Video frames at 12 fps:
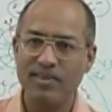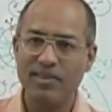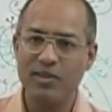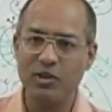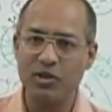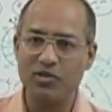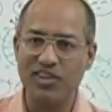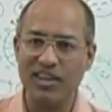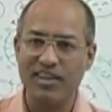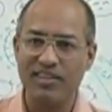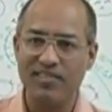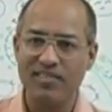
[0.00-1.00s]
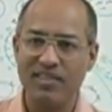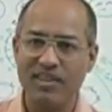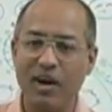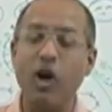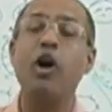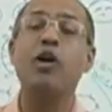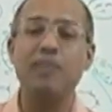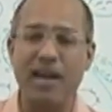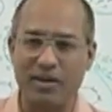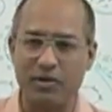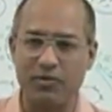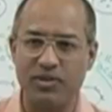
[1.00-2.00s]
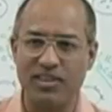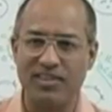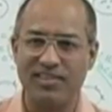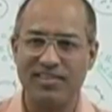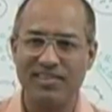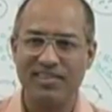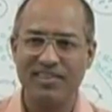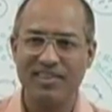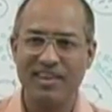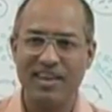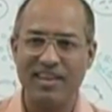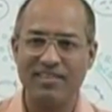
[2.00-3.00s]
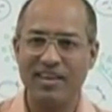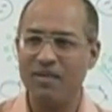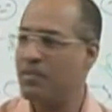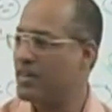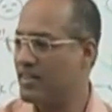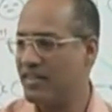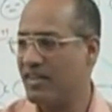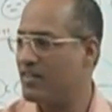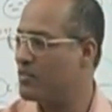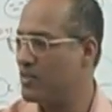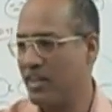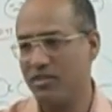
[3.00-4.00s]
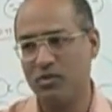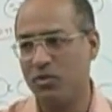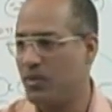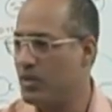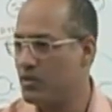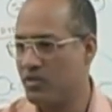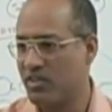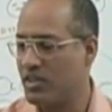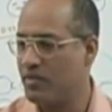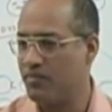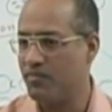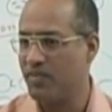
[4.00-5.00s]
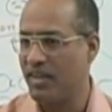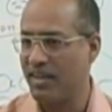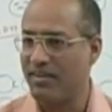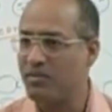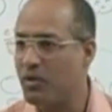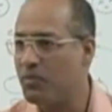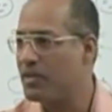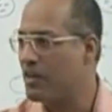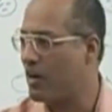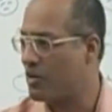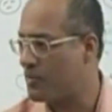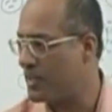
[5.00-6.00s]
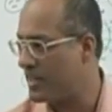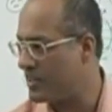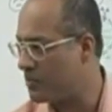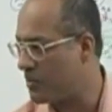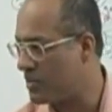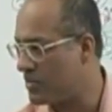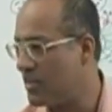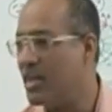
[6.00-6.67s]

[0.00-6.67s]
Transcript: neutrophil or macrophage. And then bacteria has, has no way to escape. It will be caught by the antibodies.